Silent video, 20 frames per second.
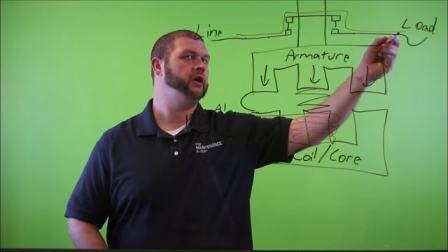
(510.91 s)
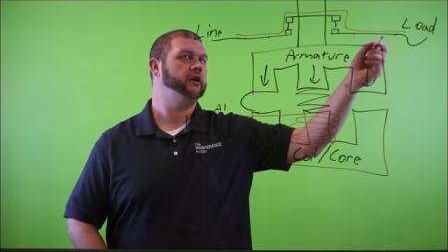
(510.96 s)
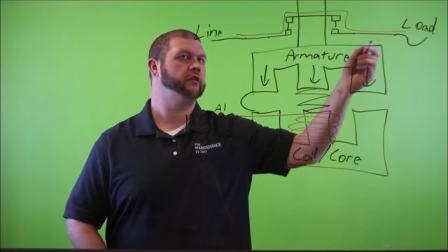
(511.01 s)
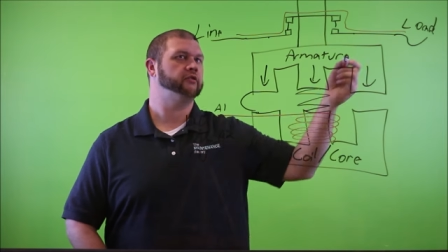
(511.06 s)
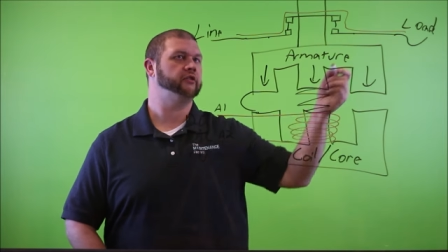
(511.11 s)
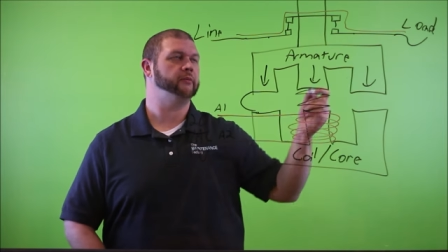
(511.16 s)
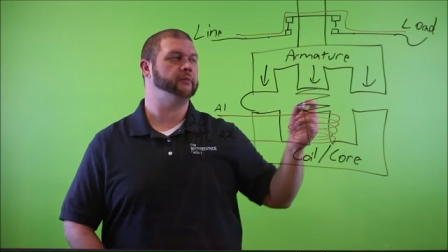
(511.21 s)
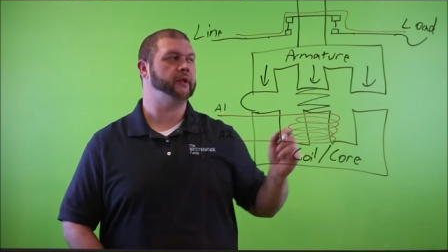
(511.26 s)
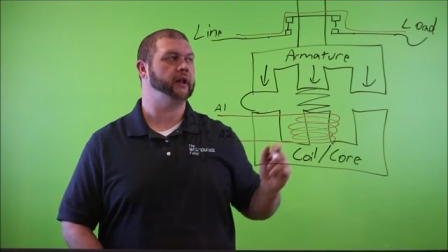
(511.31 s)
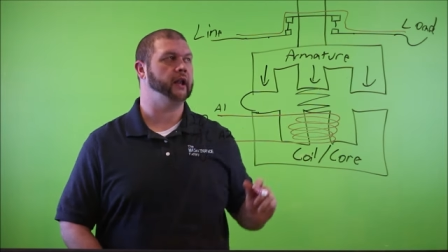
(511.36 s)

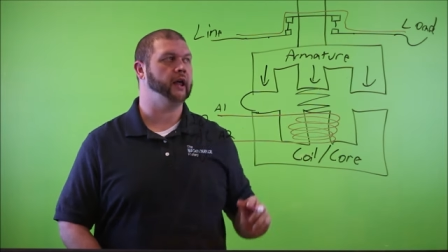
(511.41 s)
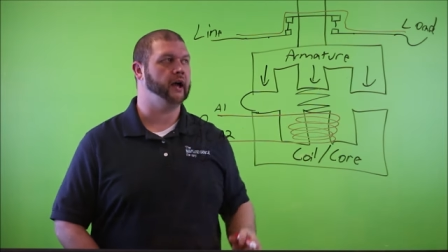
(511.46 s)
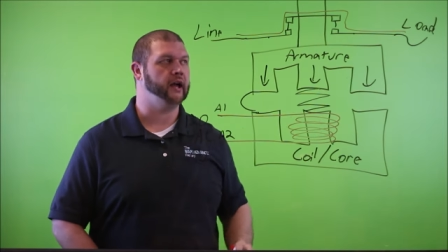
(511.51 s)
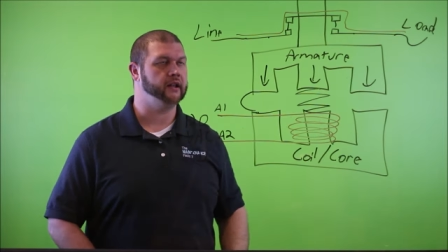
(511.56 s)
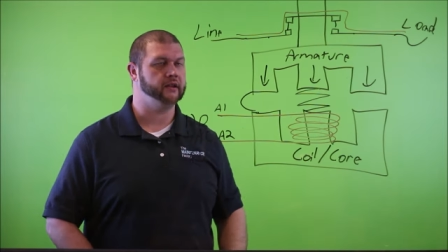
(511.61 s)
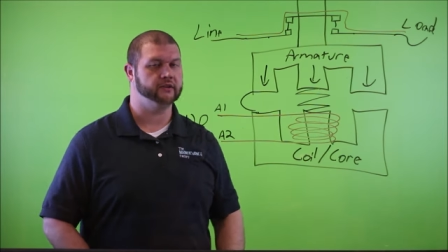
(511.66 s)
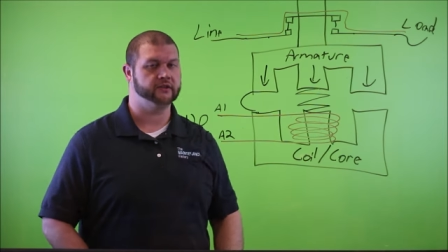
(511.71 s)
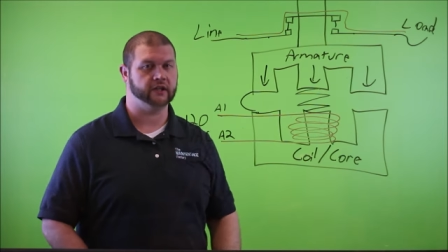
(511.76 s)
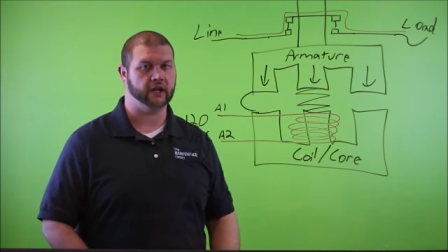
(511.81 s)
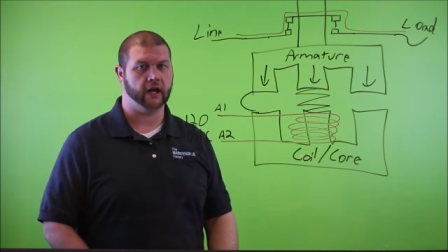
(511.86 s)
from the
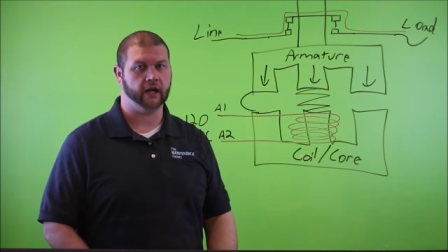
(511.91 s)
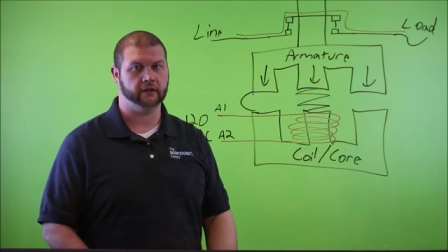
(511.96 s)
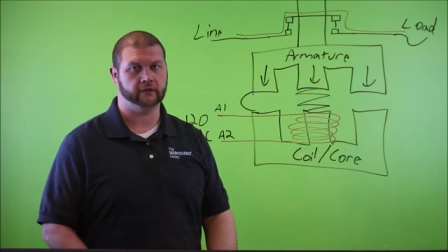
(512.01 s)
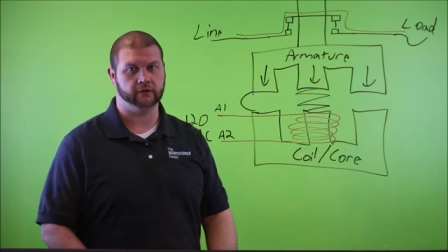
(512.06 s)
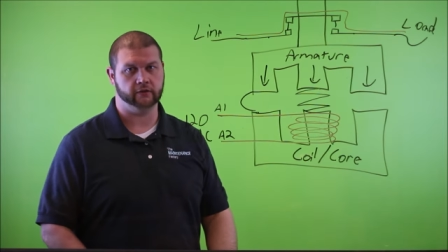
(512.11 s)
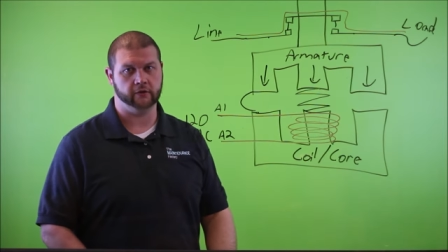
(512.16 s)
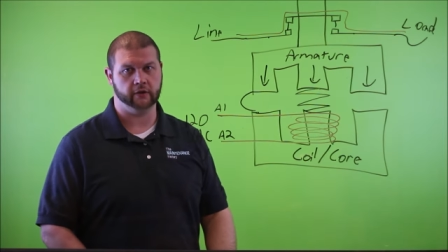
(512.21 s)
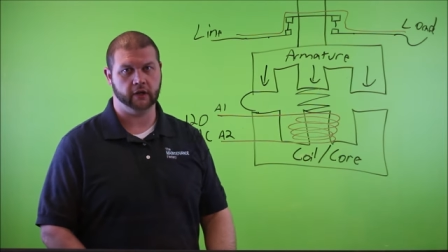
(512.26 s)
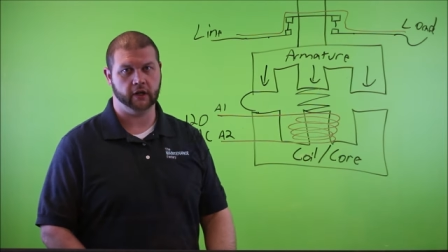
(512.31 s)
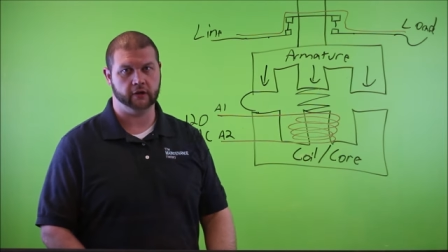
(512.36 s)
line side
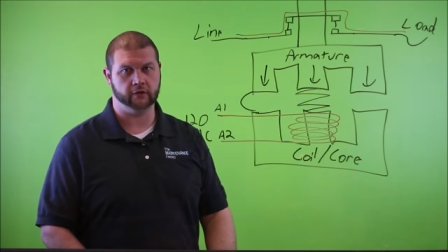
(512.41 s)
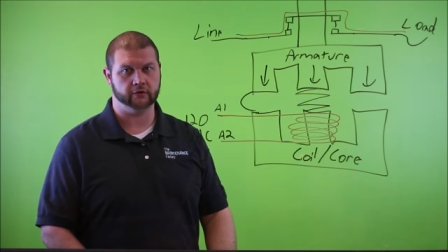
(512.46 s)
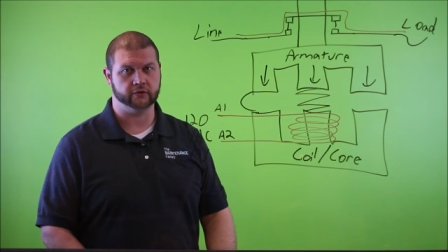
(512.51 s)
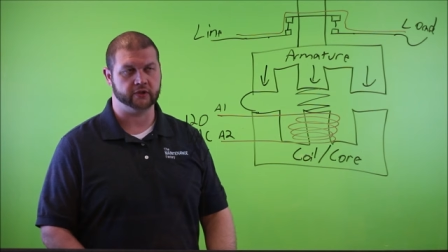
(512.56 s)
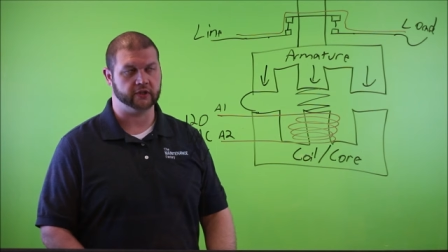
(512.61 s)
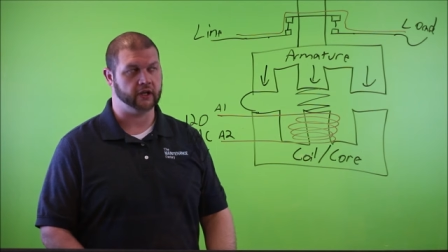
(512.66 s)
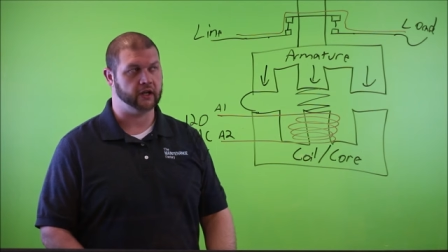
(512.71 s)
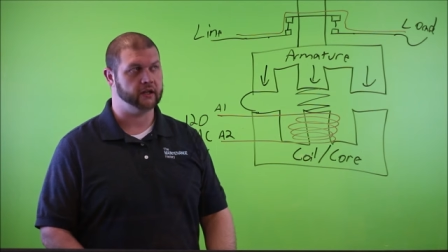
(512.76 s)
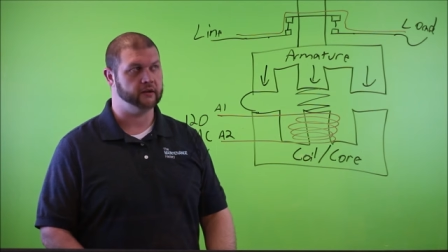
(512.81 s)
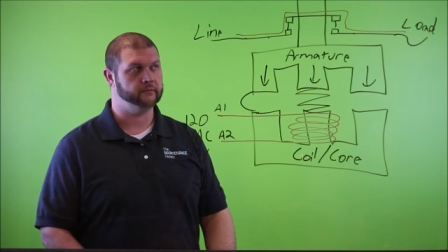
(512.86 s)
to the load
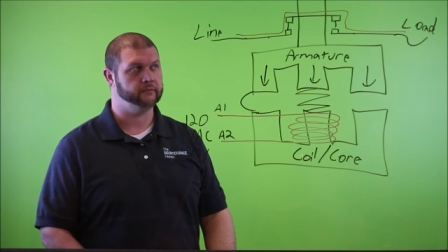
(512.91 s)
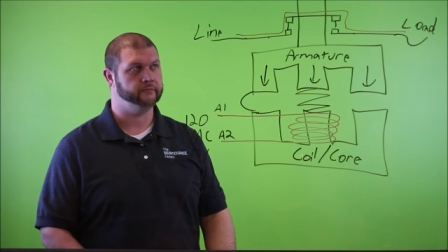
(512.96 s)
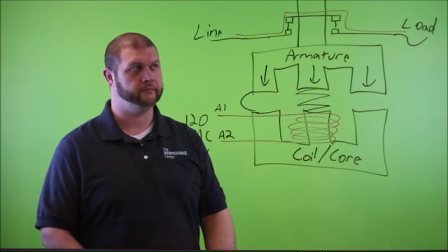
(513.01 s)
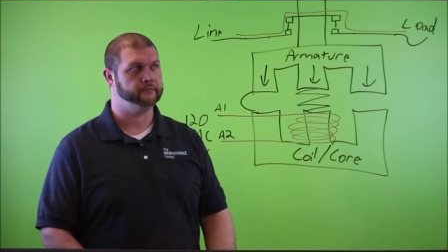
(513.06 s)
side.